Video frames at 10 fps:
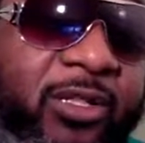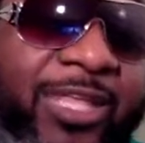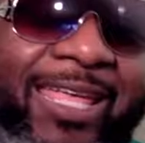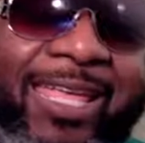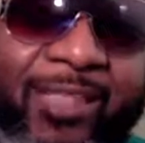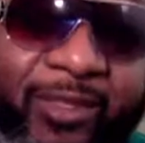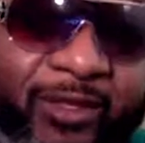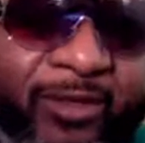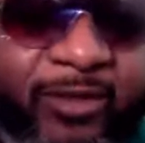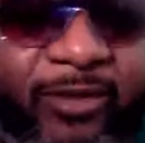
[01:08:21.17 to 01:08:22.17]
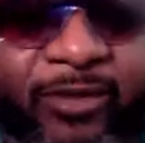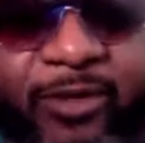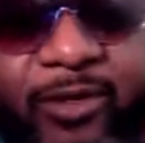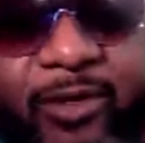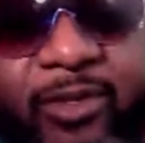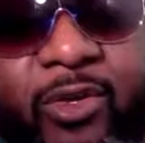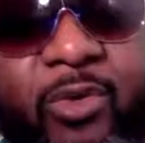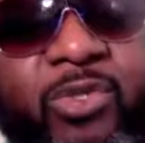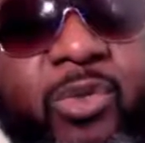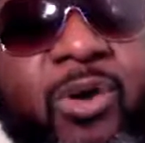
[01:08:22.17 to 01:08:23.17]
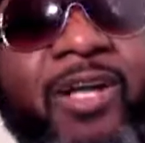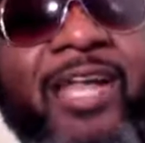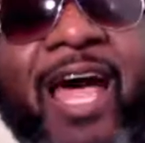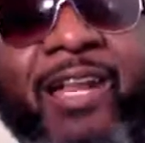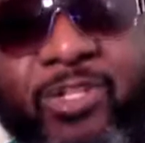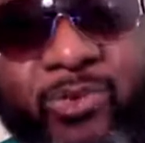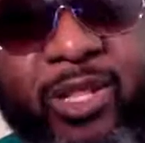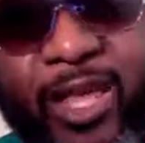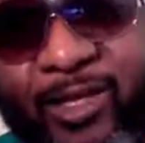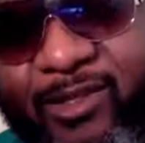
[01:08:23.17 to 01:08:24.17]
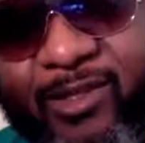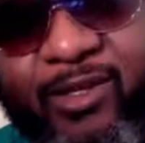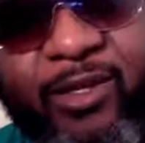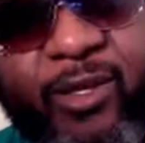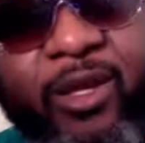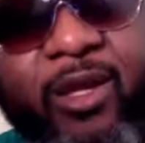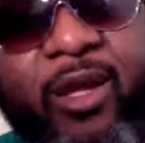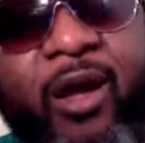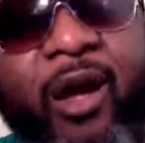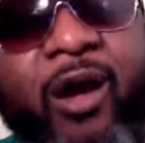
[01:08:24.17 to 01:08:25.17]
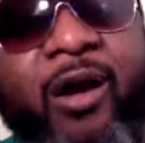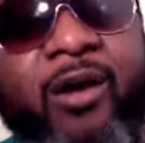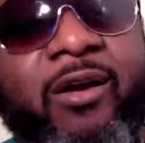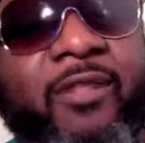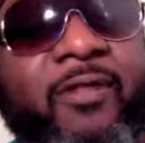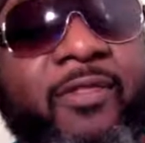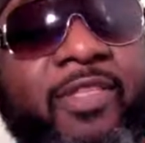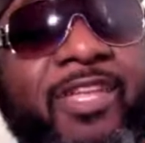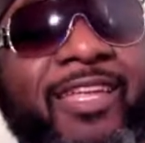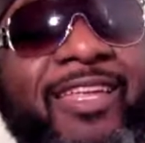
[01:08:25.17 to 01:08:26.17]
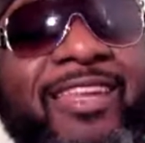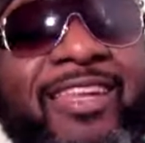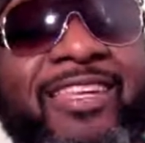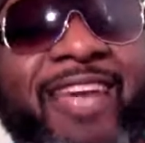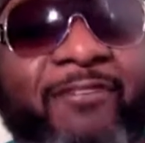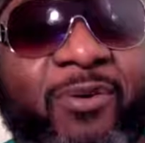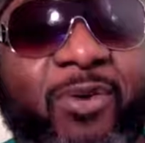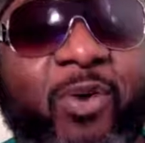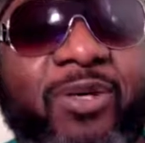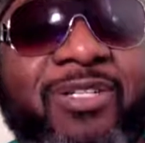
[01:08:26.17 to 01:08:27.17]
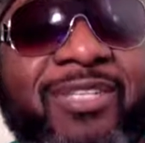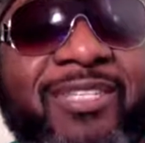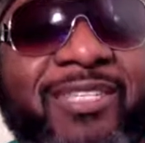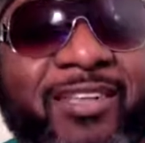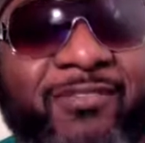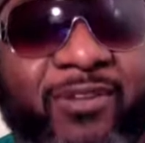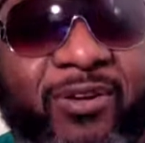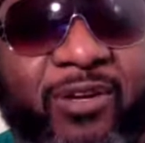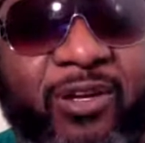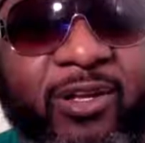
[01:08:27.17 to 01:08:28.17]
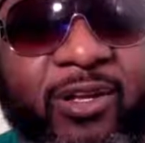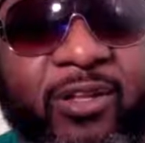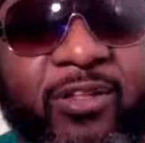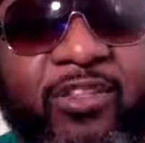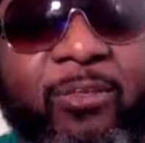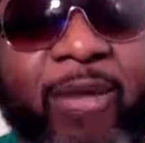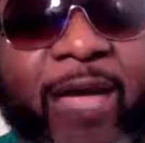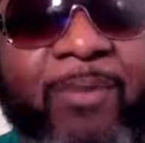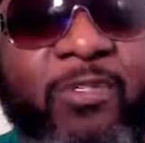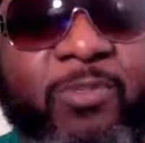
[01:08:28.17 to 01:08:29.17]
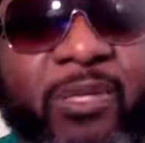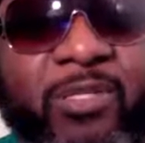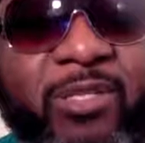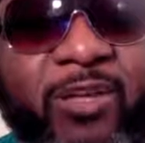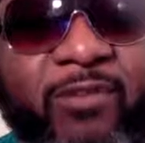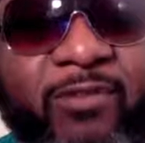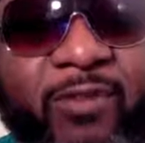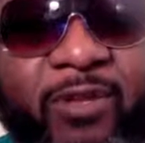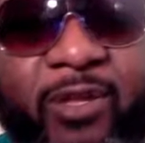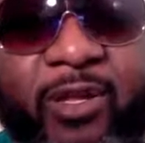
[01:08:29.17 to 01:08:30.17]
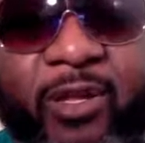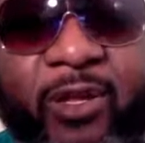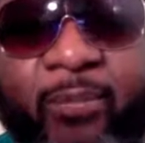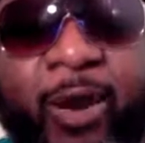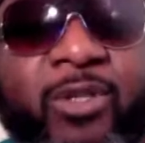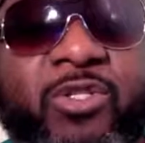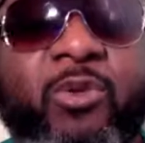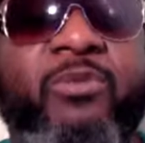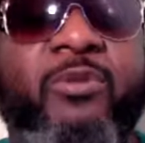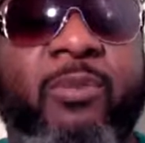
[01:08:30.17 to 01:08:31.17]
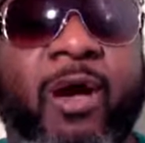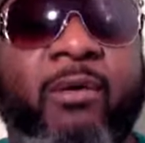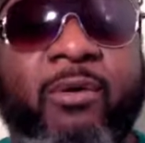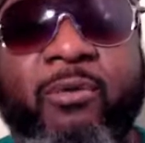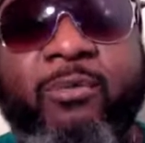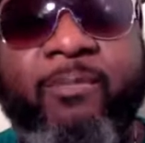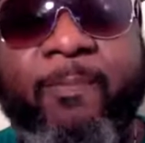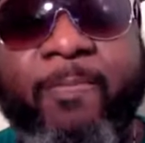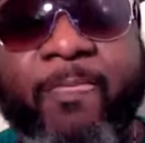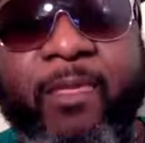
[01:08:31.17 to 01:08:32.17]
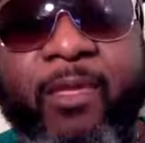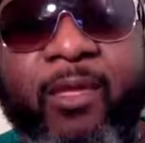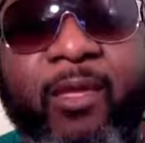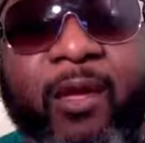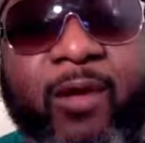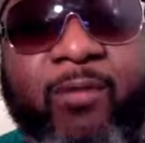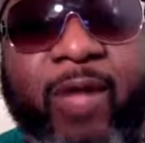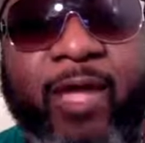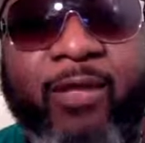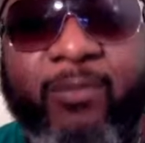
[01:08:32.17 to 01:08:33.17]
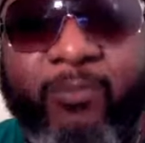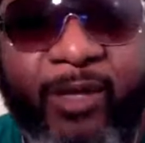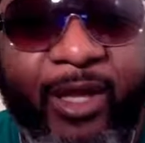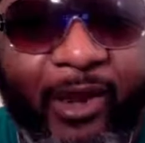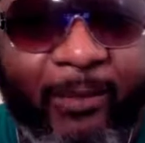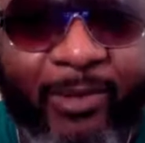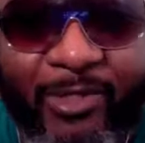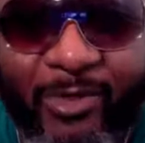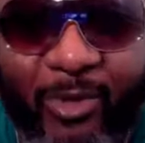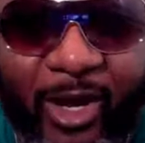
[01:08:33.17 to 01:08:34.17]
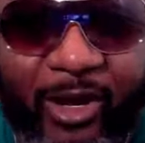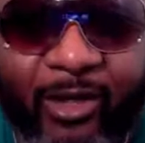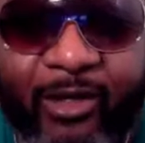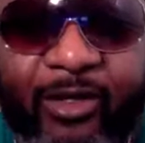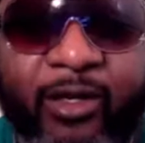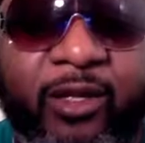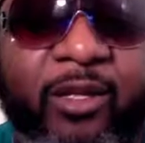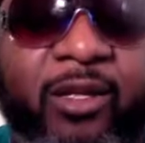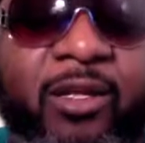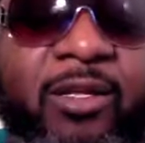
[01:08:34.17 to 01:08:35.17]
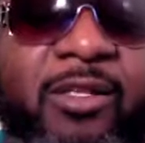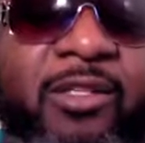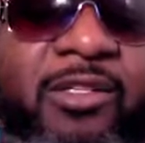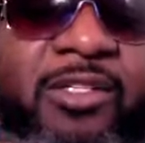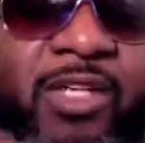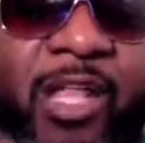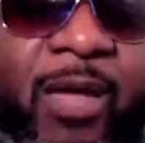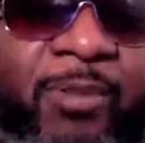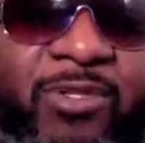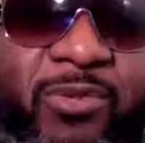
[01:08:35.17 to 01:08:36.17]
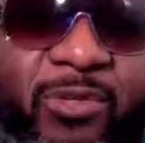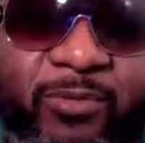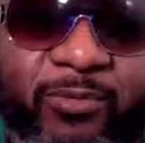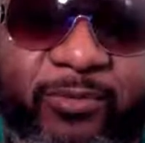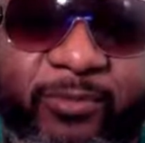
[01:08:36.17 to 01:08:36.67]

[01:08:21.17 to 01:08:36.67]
the heathen, those who are not Israelites, are the devil or deceiver the Bible speaks of. Part 2 tomorrow. All right? Be here, be square. Shalom, Israel.